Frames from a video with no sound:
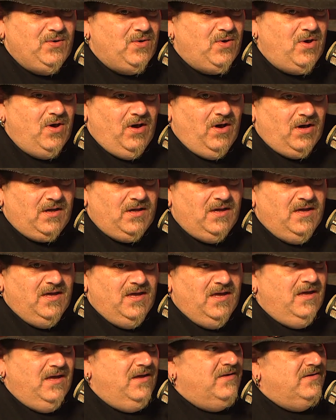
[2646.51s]
new cook.
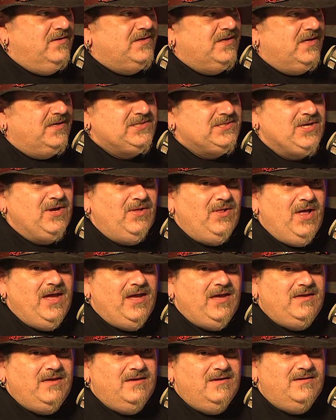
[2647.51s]
So like